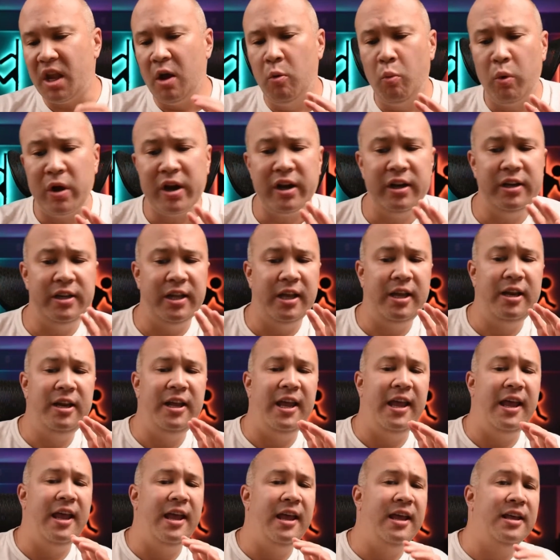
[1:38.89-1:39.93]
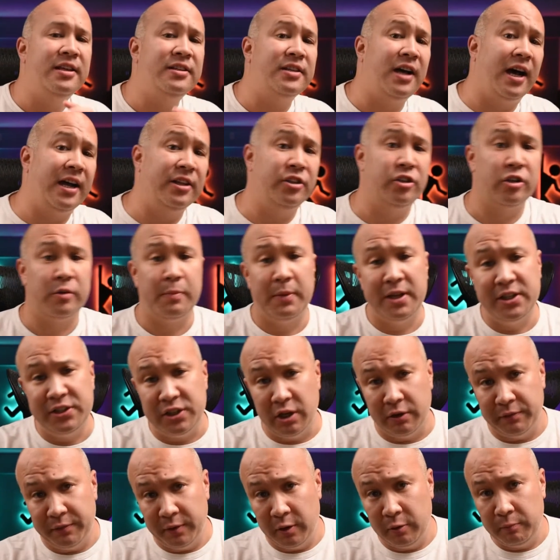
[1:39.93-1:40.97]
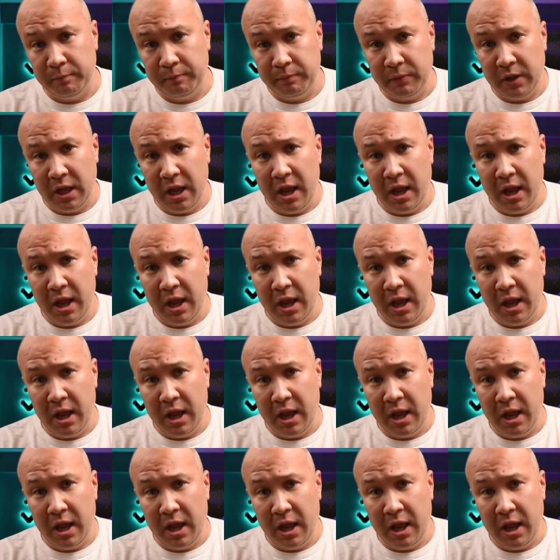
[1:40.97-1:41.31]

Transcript: What I did is I took my cell phone